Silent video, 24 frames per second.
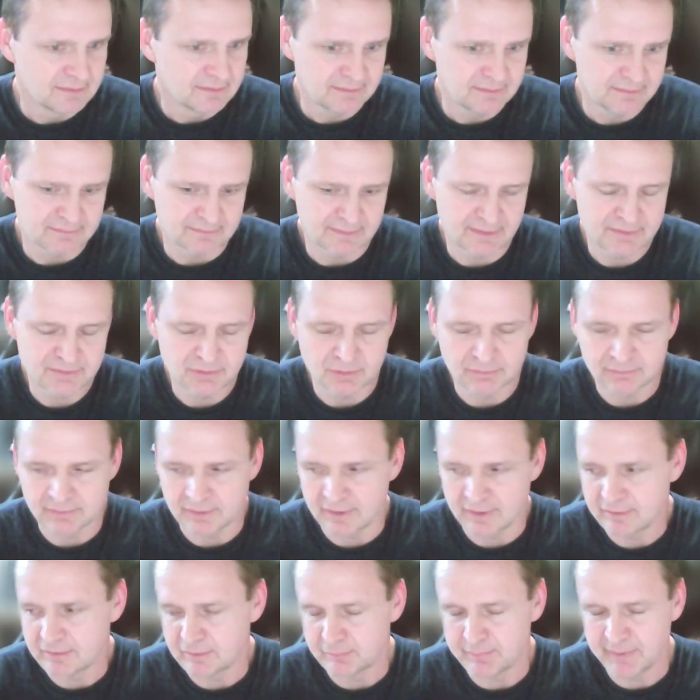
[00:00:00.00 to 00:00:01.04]
You know, that's over
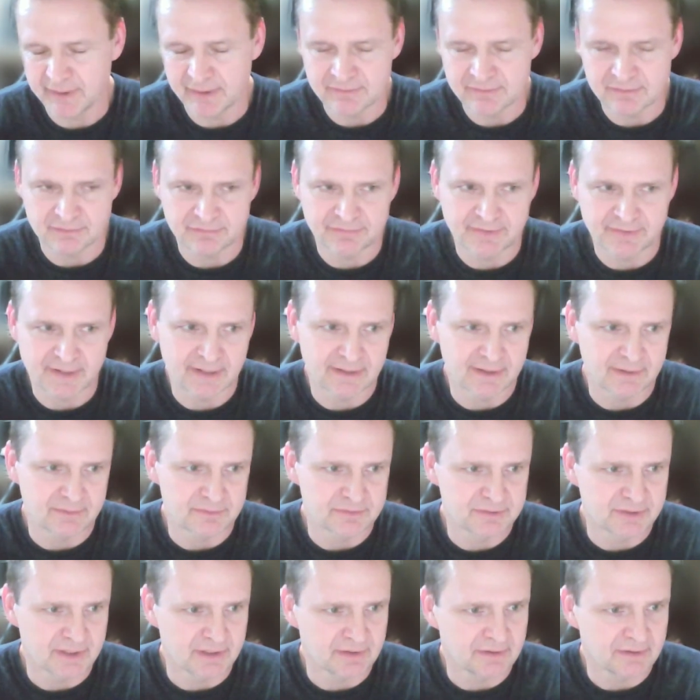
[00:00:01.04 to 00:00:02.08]
100 pounds of fat I was
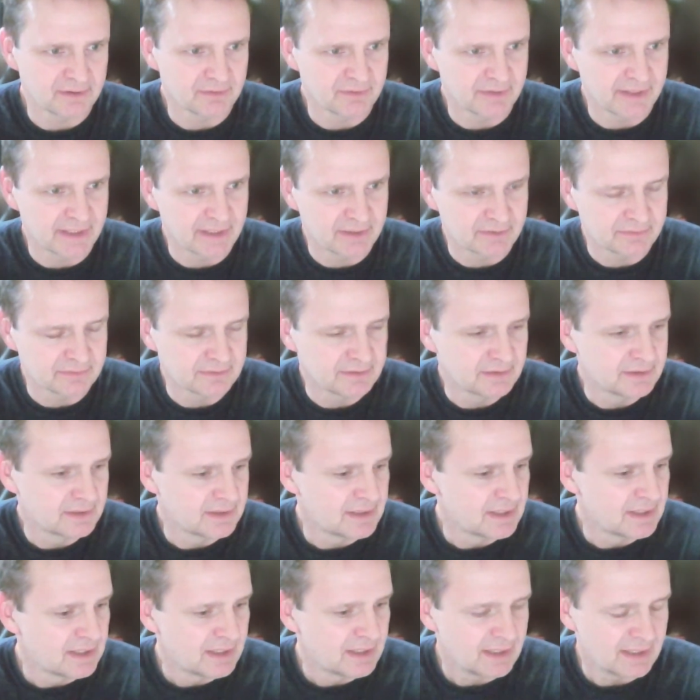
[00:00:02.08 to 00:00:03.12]
carrying around.
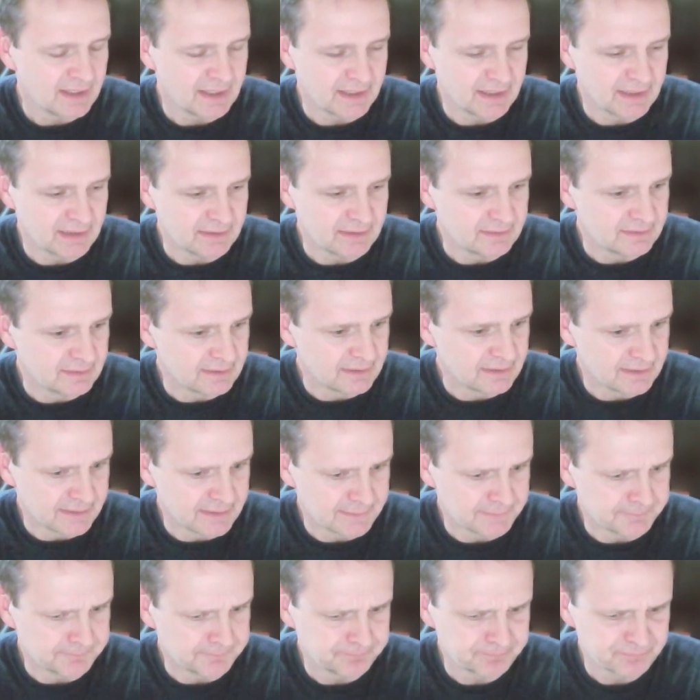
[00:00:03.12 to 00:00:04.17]
And uh,
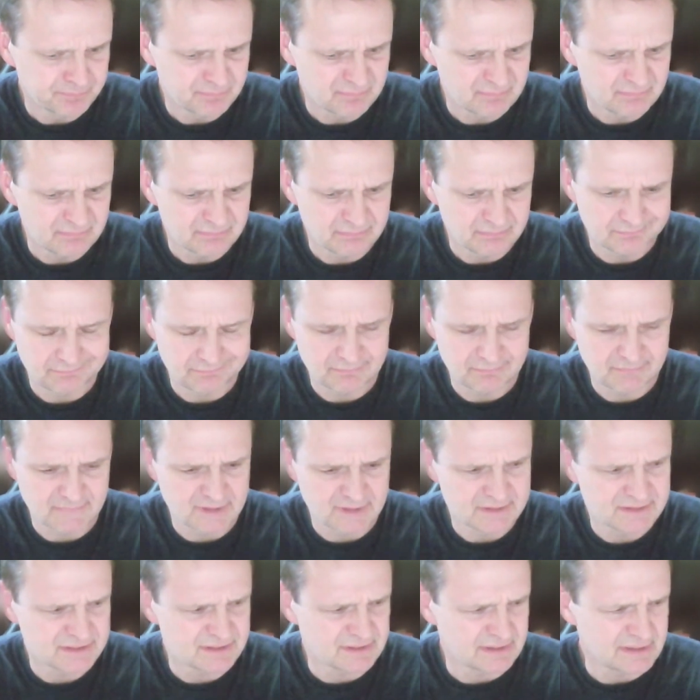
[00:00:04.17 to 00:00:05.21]

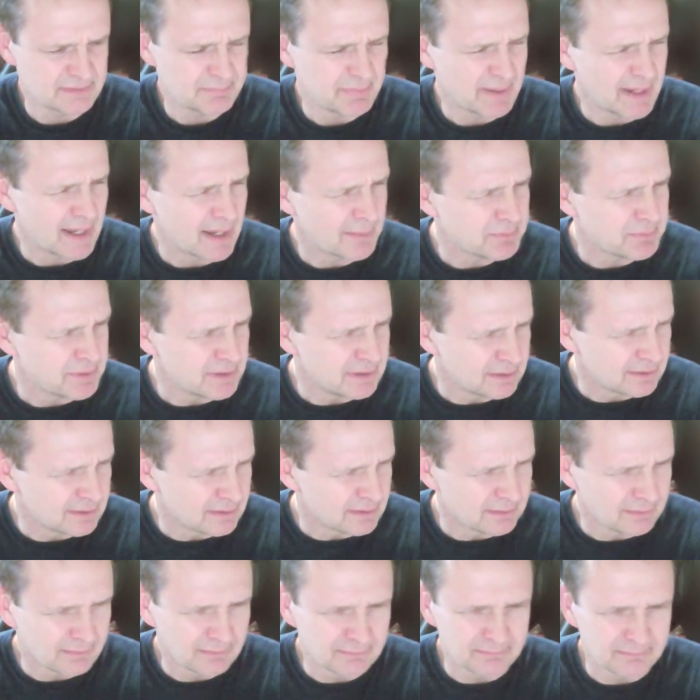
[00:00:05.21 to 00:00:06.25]
sleep
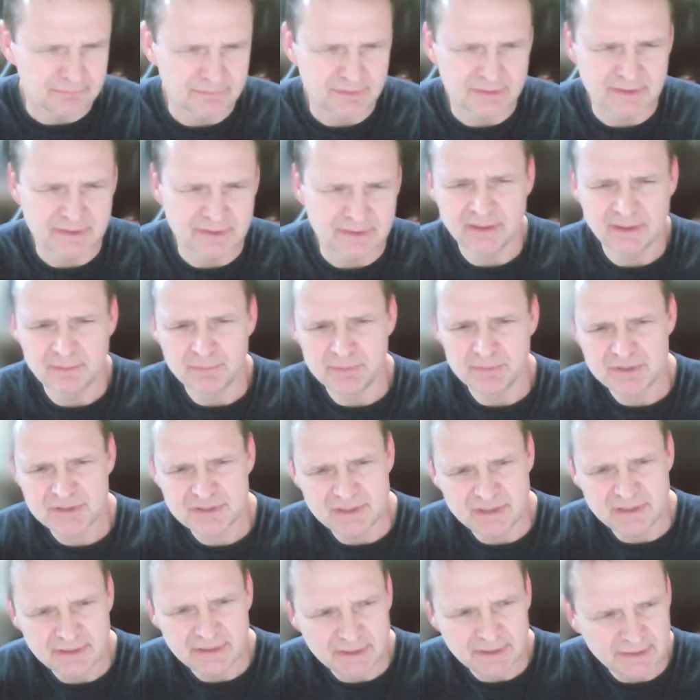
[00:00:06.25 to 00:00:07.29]
apnea, needing a
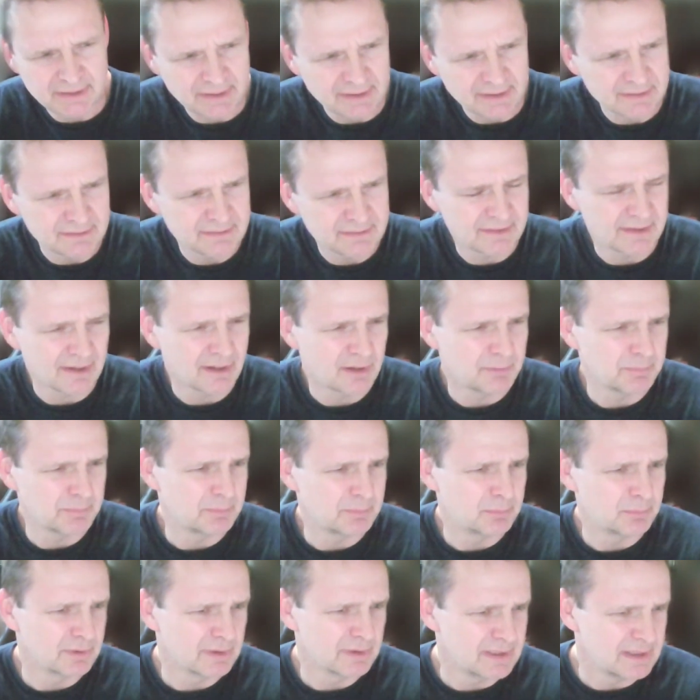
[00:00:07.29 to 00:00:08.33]
machine at night to help me
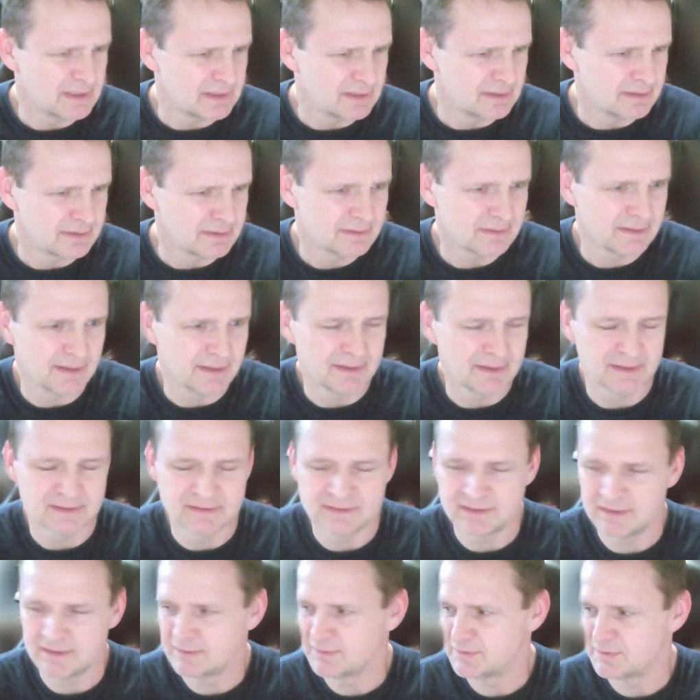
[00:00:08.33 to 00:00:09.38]
breathe, and I
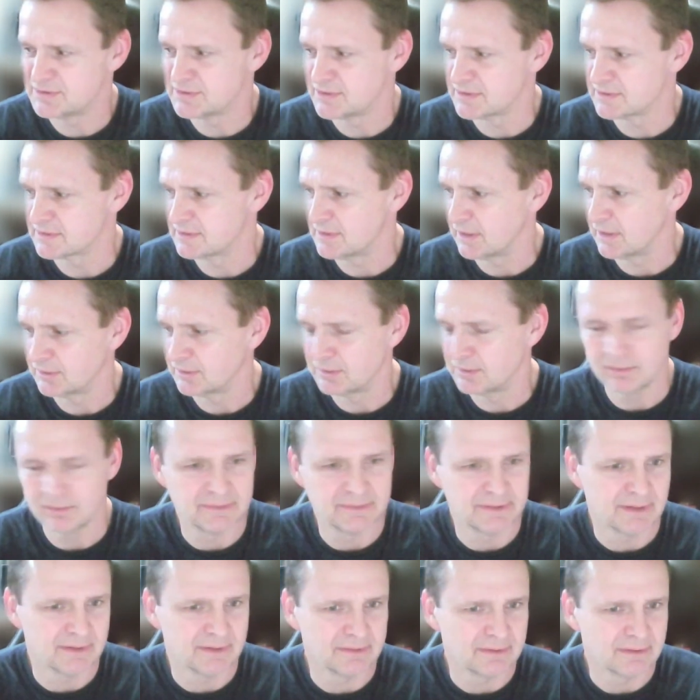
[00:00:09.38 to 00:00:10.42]
it was just not going
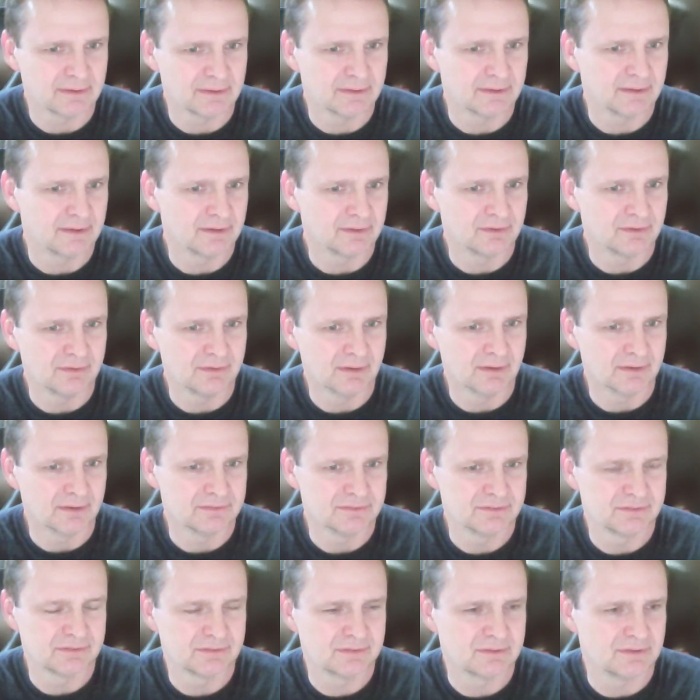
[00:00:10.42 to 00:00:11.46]
down a, a, a
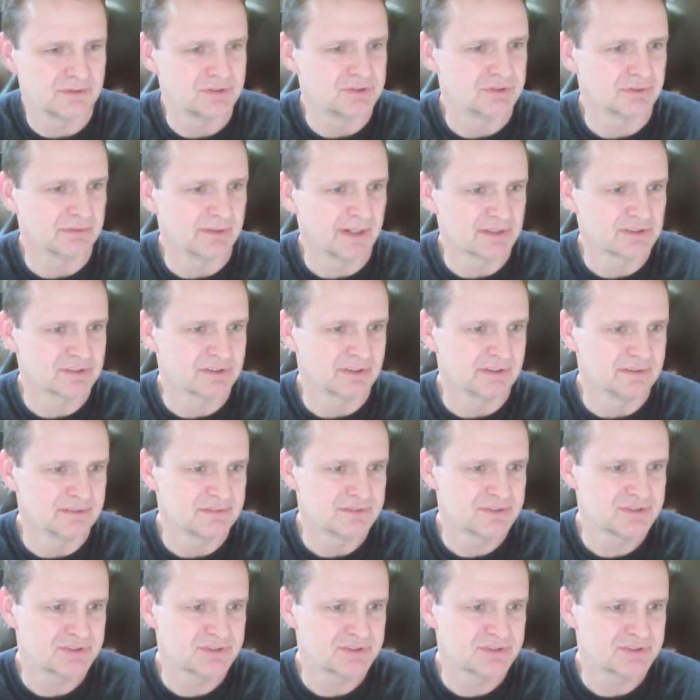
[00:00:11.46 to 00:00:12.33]
good direction.